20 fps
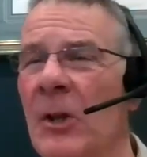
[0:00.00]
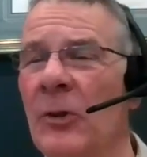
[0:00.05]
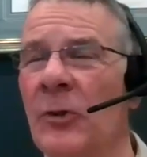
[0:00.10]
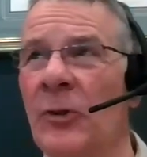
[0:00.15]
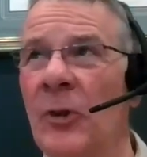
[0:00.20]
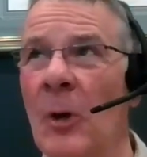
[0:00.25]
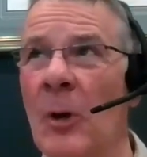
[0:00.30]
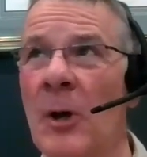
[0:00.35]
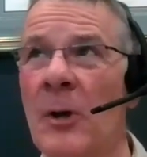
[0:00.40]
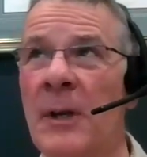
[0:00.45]

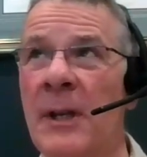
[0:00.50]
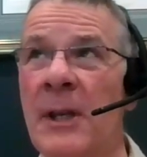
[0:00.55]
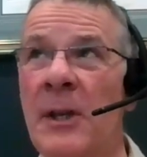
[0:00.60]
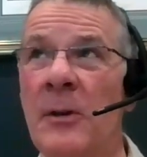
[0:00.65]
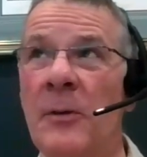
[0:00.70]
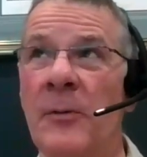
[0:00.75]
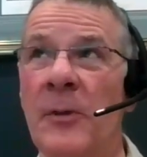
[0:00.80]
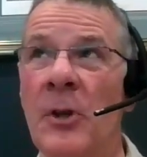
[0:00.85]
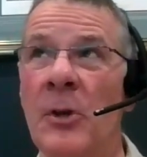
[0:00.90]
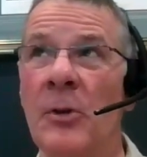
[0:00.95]
So Odi,
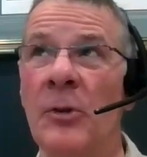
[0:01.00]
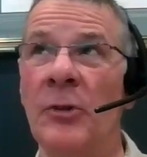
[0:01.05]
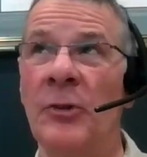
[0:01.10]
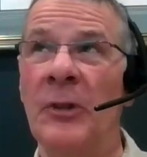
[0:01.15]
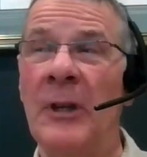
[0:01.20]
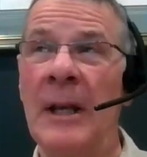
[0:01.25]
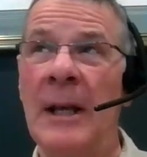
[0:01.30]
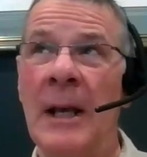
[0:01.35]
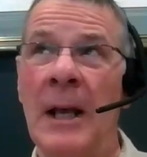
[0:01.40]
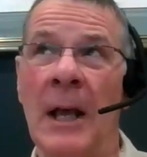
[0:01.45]
you've
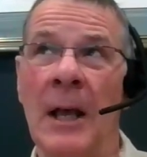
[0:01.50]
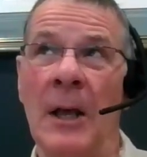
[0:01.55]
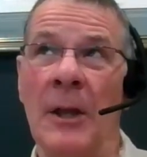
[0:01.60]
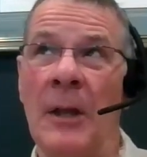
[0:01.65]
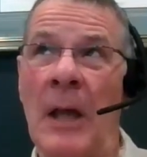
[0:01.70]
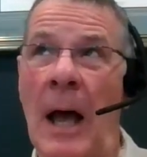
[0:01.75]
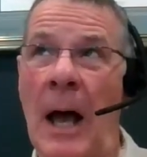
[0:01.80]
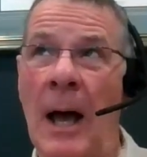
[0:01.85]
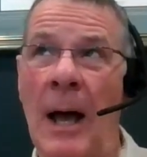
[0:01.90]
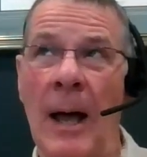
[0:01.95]
used
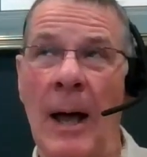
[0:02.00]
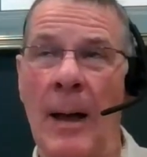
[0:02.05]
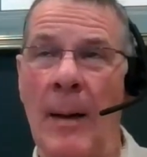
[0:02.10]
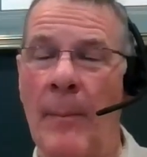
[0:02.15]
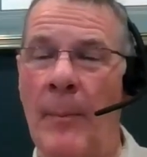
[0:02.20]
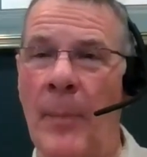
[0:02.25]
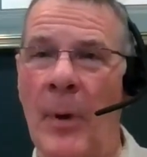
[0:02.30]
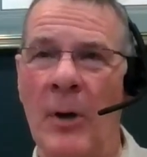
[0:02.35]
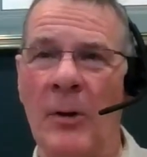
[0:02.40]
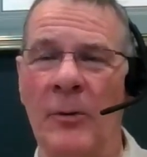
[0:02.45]

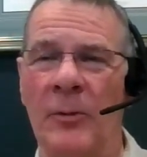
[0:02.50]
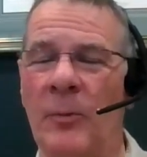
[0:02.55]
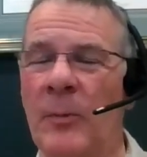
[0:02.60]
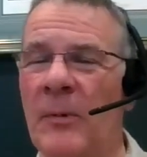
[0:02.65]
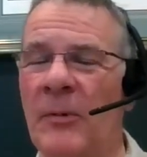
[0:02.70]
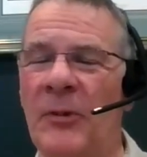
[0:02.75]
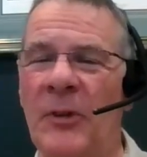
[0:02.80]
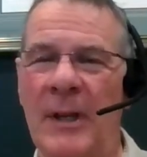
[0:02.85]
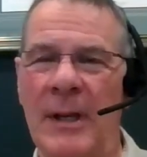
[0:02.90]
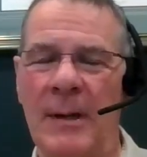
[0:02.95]
both.
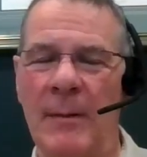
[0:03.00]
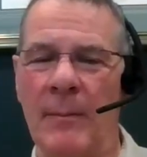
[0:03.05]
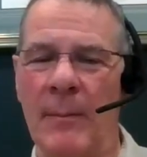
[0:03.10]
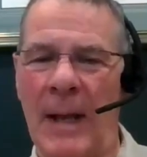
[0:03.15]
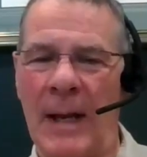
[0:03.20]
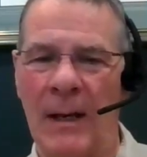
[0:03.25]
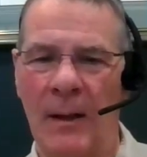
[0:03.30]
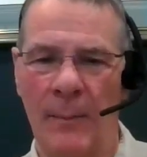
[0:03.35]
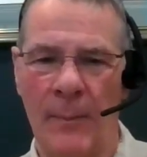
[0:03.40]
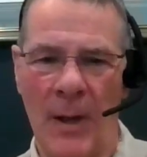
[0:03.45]
We've seen
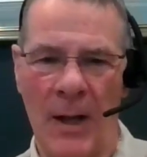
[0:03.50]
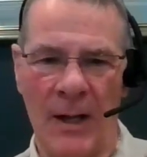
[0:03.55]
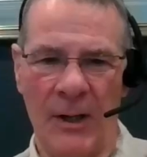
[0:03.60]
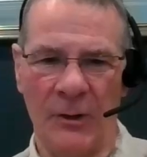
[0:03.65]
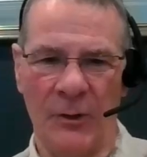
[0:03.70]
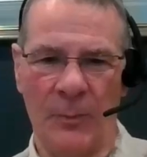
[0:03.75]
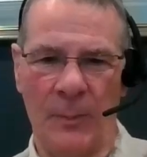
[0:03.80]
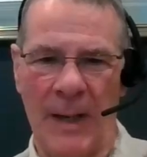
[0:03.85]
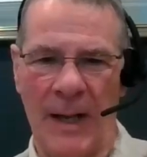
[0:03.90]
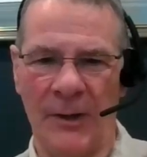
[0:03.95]
metal
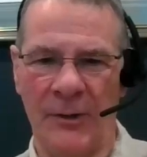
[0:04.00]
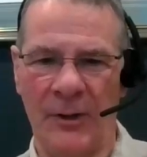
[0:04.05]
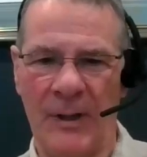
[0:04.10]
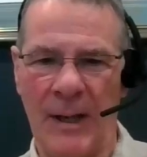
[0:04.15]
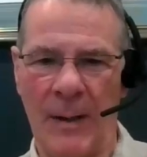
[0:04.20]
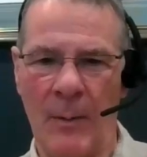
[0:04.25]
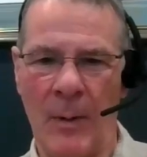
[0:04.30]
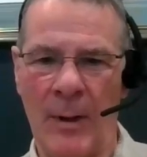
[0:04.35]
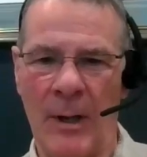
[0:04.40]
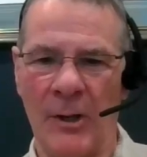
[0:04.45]
parts,
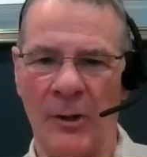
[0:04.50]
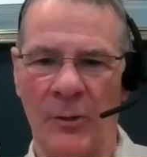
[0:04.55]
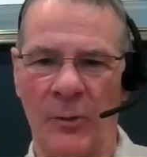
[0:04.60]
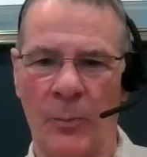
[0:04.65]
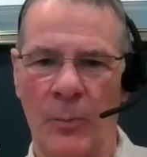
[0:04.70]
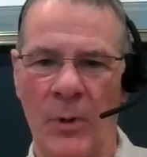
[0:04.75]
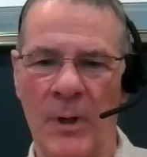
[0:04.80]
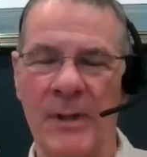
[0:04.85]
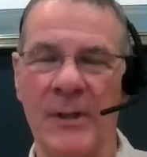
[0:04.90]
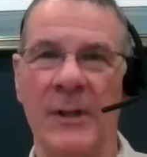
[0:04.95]
plastic parts
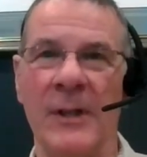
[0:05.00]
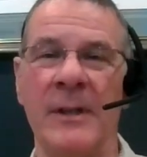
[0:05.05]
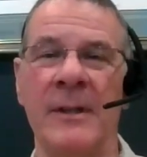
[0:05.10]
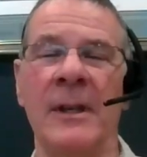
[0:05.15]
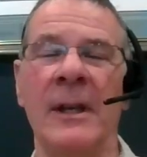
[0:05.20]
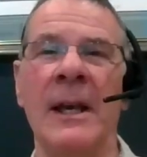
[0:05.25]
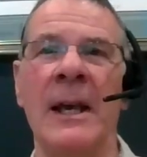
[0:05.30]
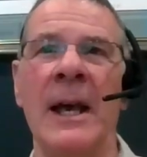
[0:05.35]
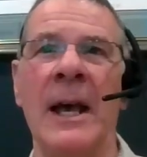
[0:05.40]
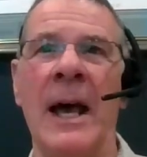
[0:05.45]
printed.
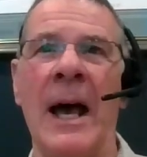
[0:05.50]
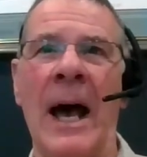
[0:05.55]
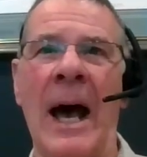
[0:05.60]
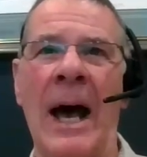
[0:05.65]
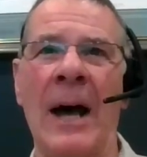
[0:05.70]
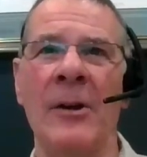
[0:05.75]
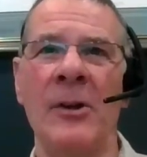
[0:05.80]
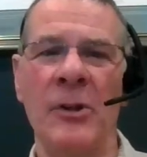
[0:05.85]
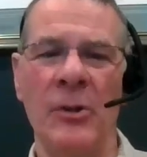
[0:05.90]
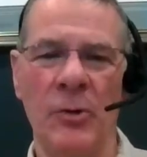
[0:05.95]

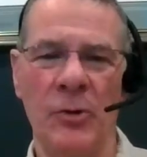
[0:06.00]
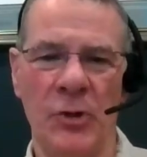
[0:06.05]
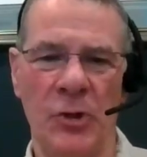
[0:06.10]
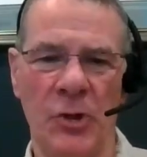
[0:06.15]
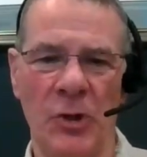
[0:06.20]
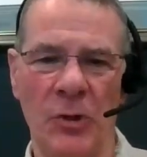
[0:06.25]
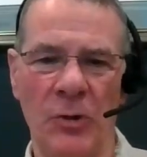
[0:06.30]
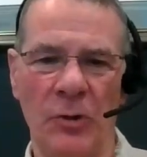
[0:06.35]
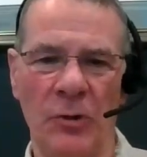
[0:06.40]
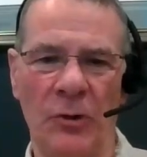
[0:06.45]
How do you
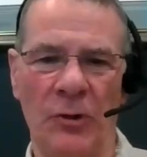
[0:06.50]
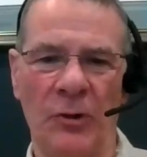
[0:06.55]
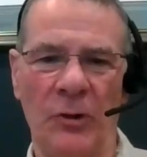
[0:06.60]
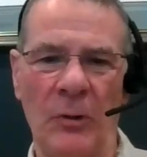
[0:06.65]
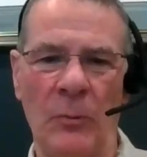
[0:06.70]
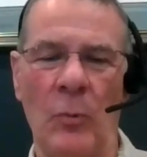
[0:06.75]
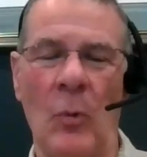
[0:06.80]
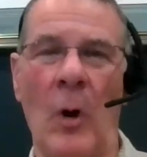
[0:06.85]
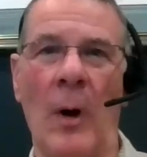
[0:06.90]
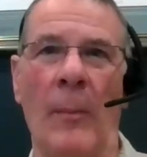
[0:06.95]
choose
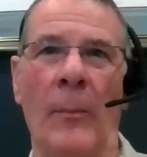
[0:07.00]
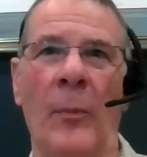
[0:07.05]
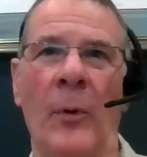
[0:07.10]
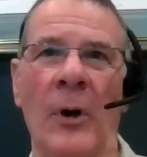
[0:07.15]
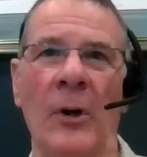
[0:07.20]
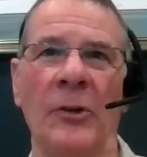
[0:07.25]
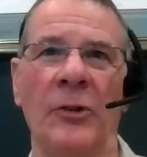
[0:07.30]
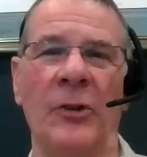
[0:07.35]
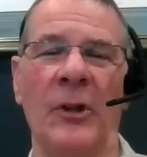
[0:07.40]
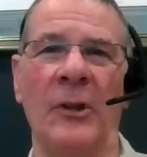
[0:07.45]
what
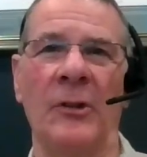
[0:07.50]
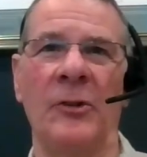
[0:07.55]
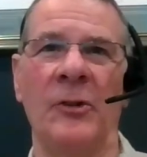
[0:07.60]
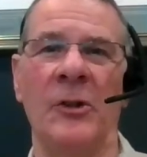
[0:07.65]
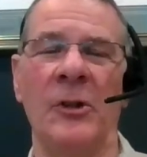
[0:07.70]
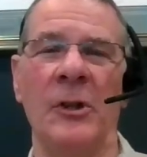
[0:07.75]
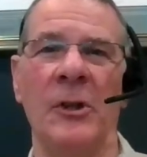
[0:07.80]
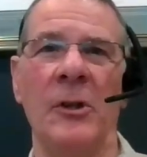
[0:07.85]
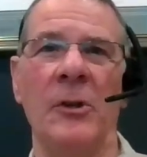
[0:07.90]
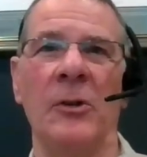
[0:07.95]
process
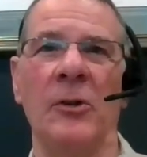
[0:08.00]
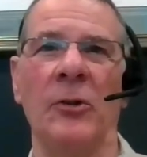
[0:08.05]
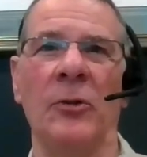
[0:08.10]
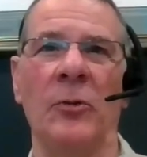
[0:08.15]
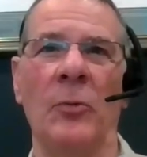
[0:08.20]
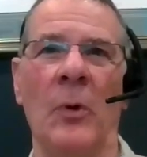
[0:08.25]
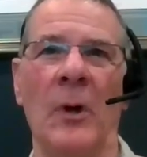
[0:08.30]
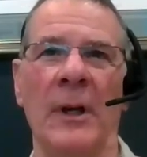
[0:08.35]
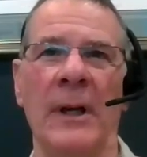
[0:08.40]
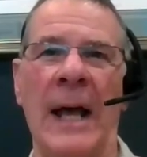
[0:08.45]
to
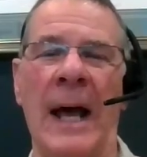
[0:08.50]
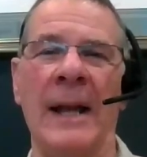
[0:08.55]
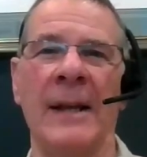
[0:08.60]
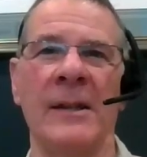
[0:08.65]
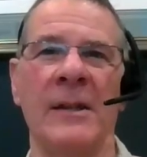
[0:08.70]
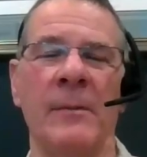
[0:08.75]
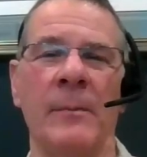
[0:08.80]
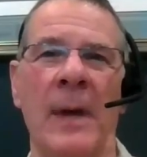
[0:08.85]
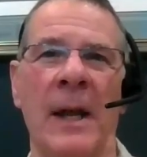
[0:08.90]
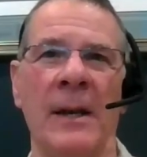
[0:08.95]
use, what
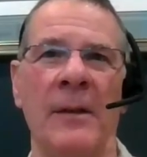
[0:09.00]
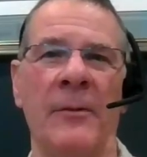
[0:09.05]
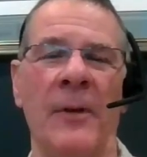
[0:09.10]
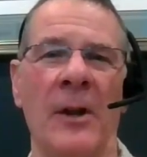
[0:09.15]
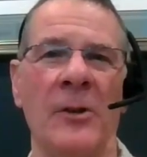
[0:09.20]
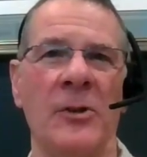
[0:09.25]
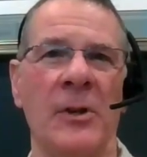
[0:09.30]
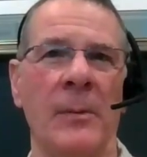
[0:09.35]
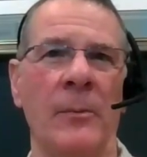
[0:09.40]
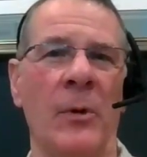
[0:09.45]
additive
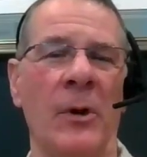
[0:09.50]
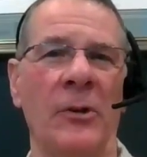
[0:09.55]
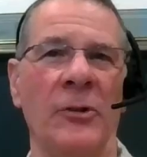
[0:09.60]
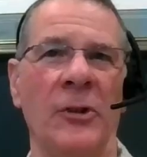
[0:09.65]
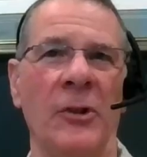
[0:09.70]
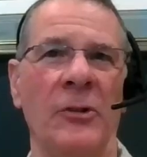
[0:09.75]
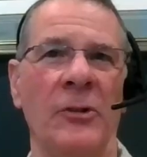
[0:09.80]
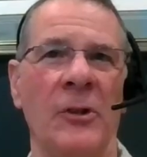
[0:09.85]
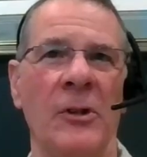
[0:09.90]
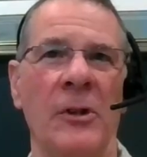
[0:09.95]
manufacturing
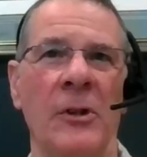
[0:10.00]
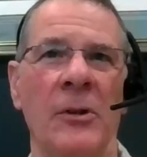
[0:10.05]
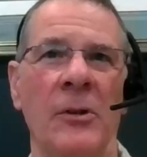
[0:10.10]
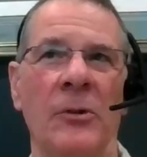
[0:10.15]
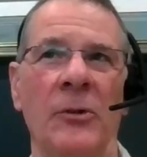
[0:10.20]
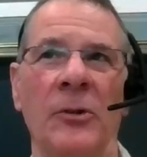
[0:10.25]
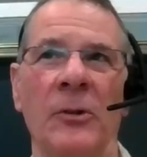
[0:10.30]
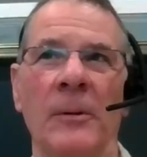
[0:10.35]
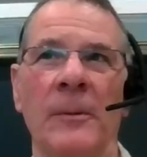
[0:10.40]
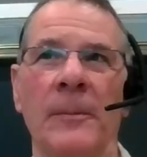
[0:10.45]
process to
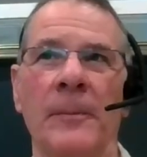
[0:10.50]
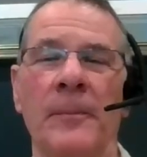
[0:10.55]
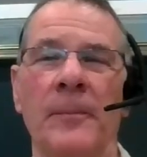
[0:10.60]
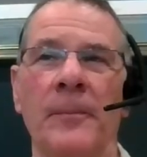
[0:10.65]
use?